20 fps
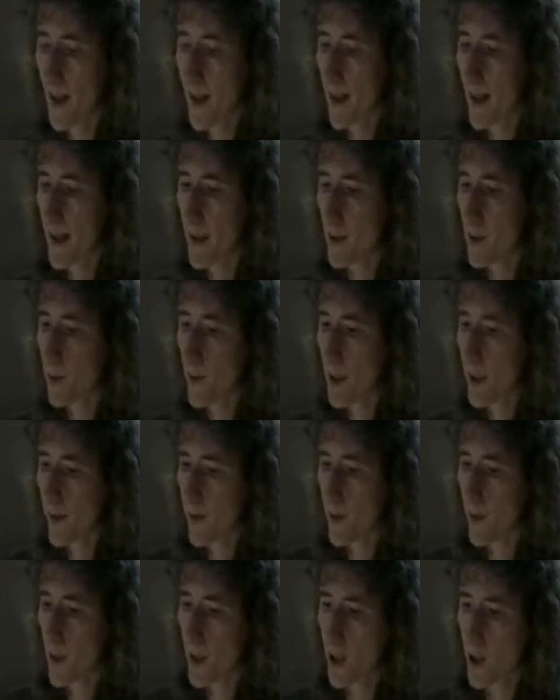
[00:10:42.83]
It's great
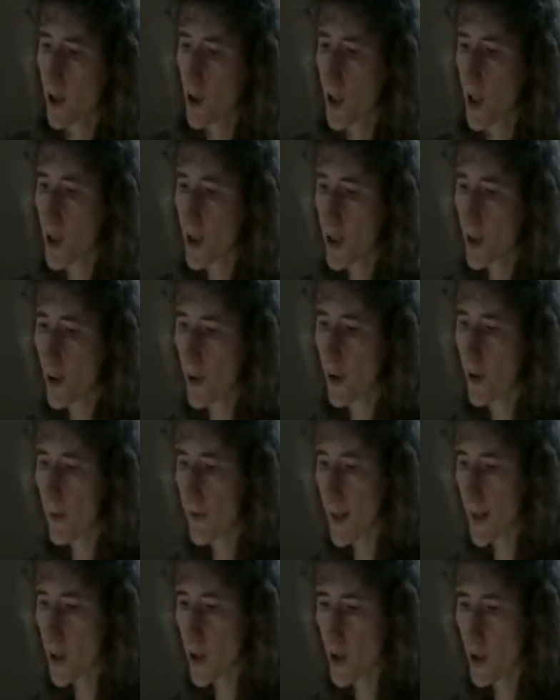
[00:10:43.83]
for congestion or
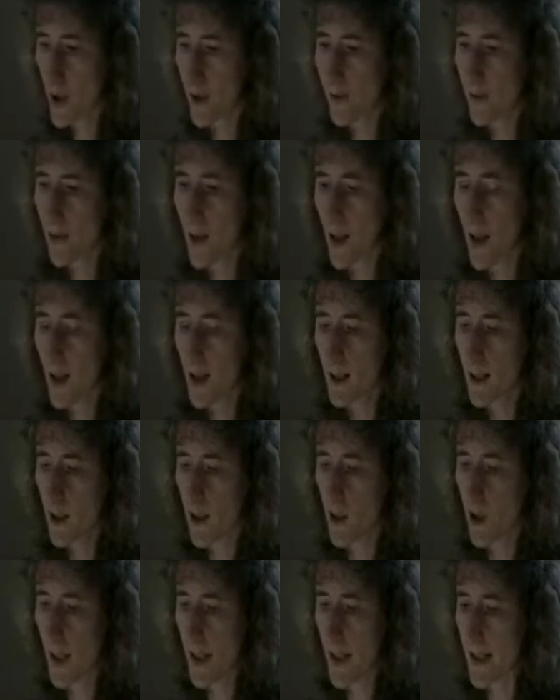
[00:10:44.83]
infection of
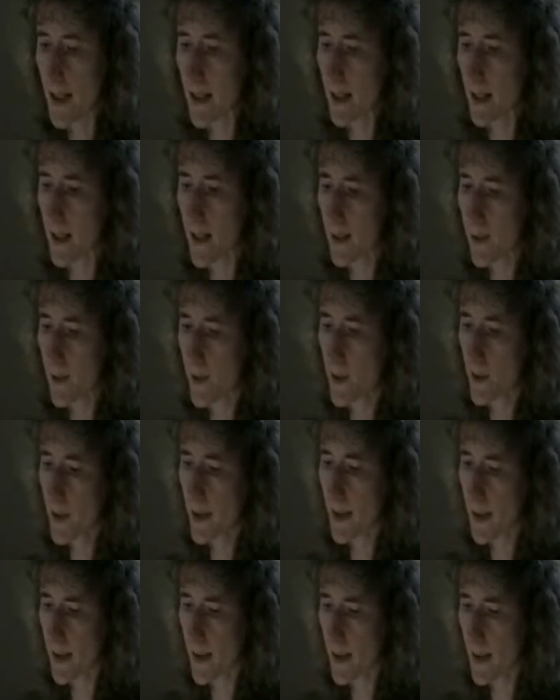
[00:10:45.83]
lungs, chest, liver,
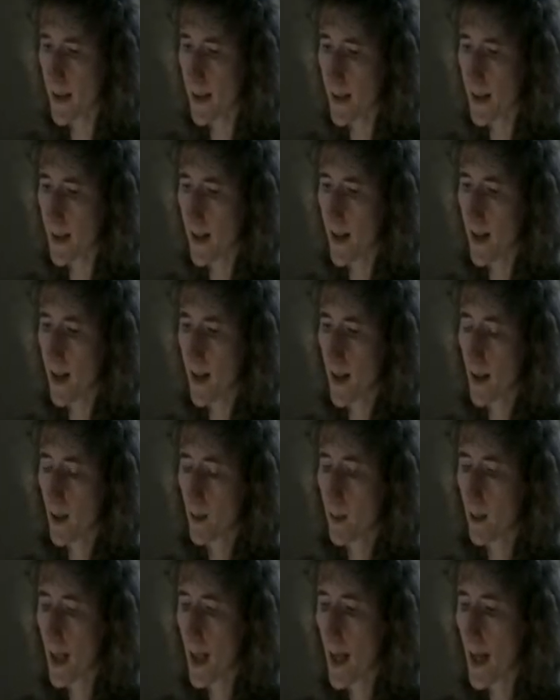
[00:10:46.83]
kidneys,
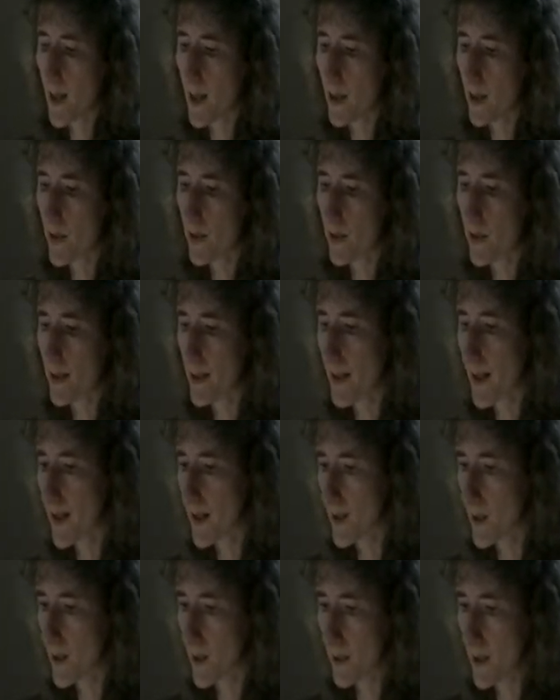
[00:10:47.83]
bladder.
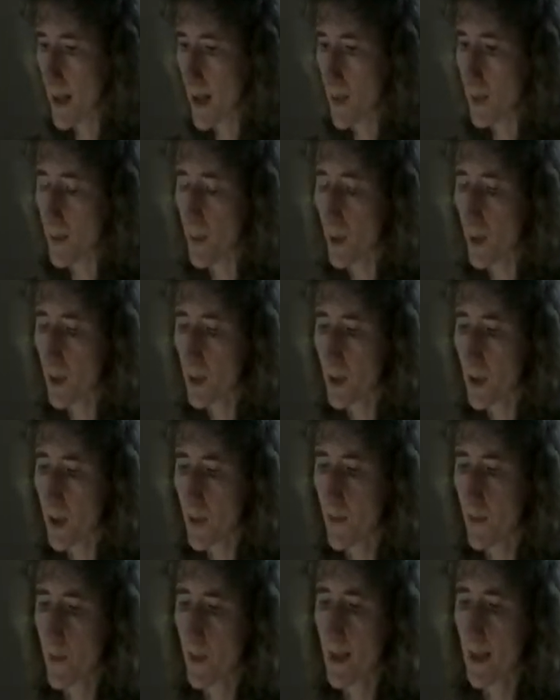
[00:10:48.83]
Again, you can make a
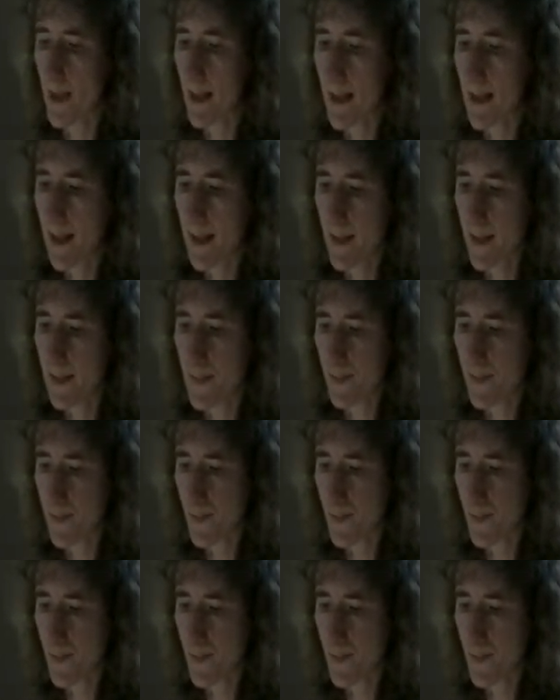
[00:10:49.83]
poultice for this.